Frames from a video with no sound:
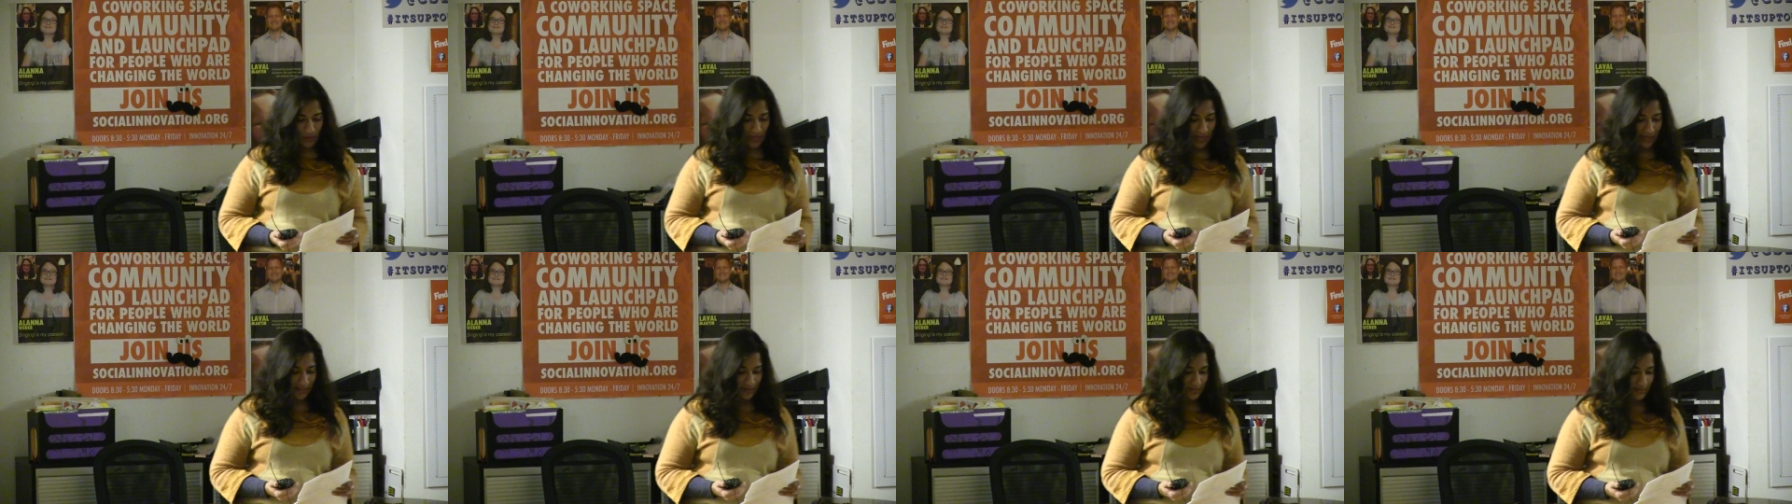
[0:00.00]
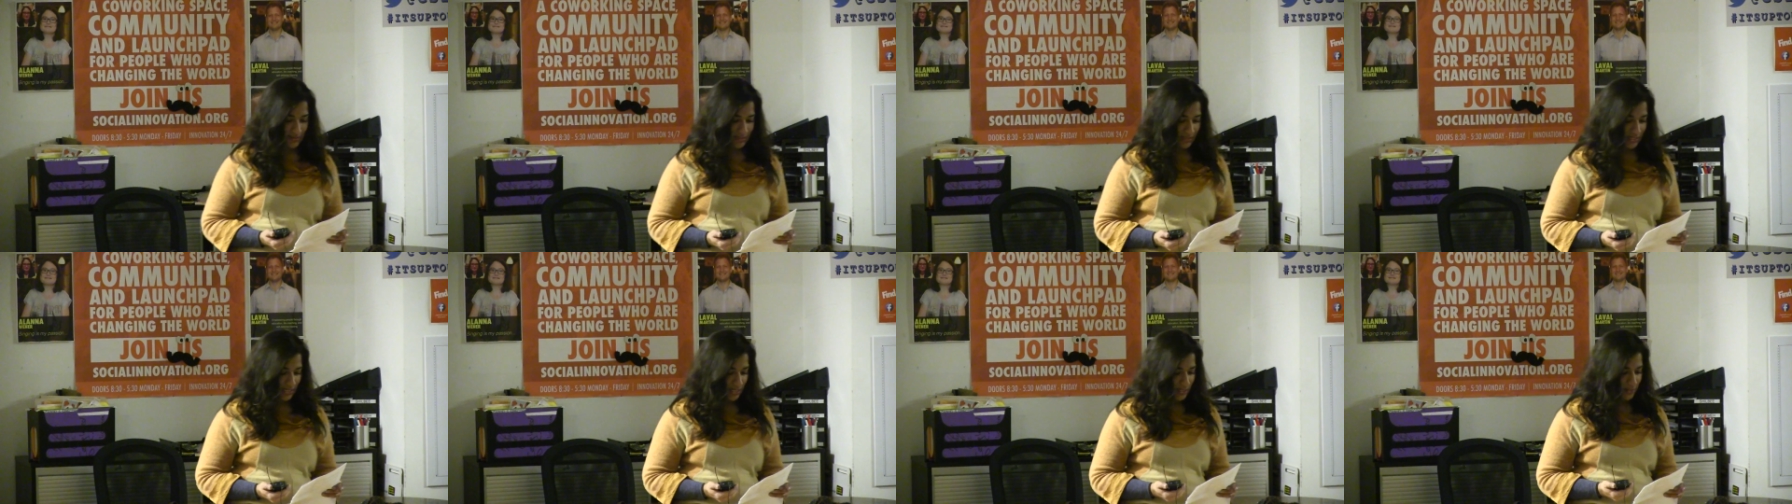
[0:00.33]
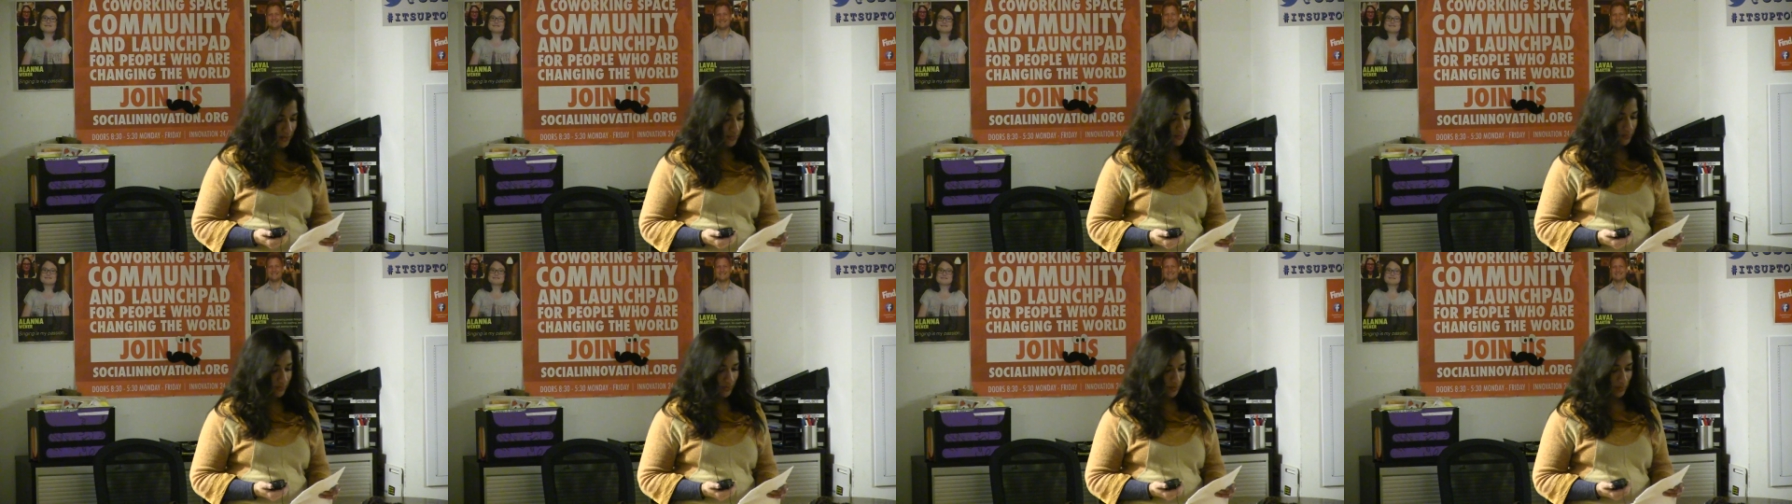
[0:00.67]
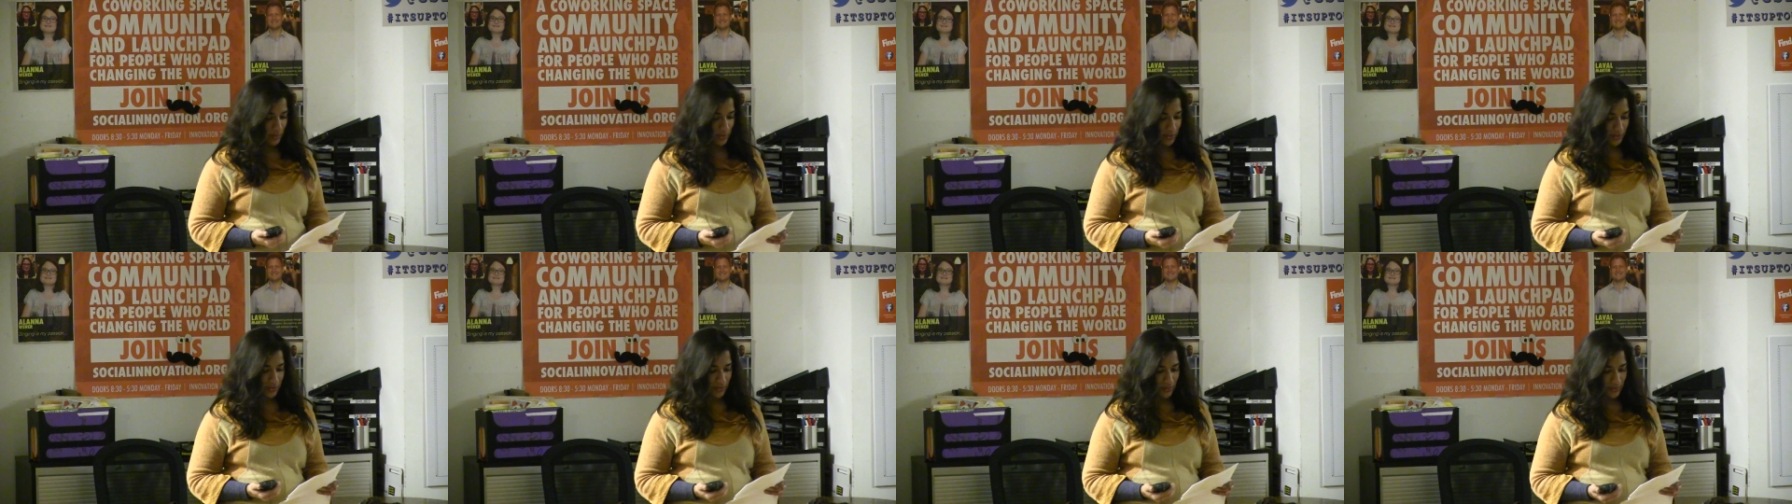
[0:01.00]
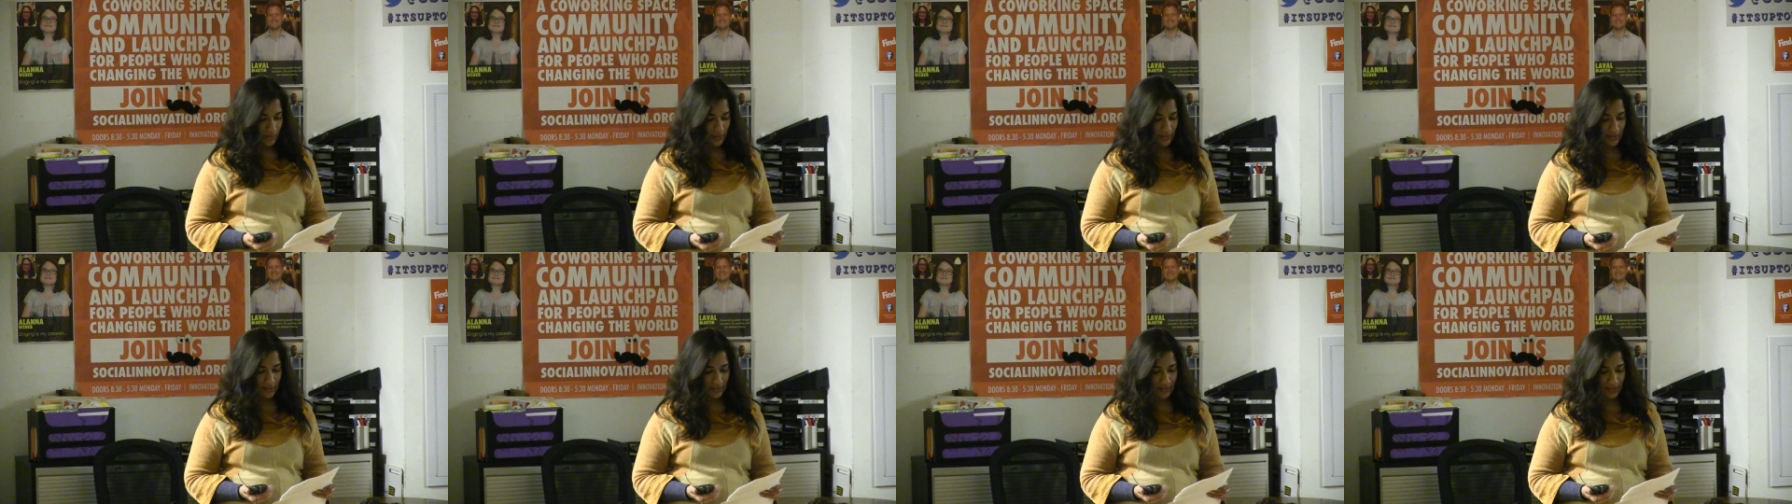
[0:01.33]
nice to hear from you.